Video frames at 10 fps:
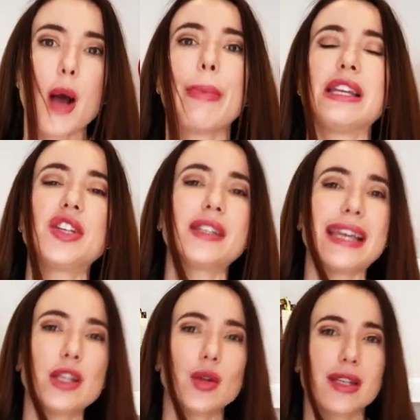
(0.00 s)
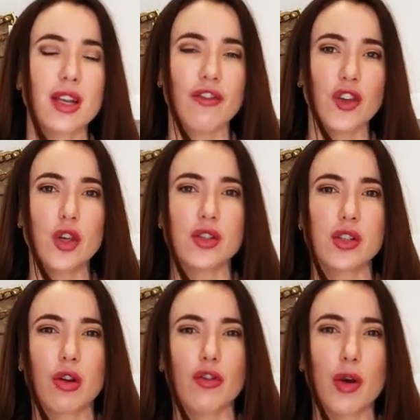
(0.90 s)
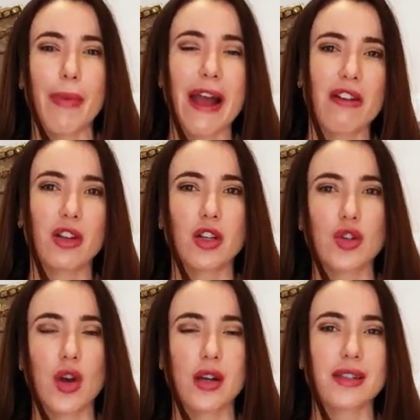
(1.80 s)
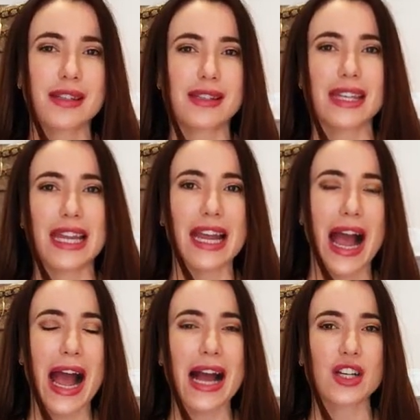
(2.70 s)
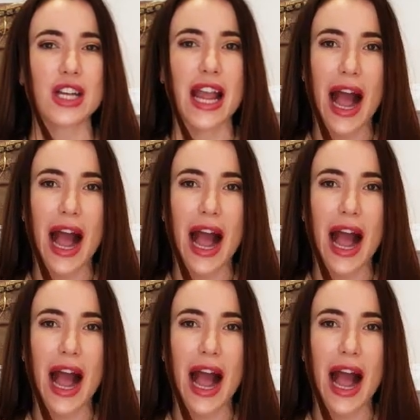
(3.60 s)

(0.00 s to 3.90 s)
But it's just interesting for you to sort of compare and contrast and see actually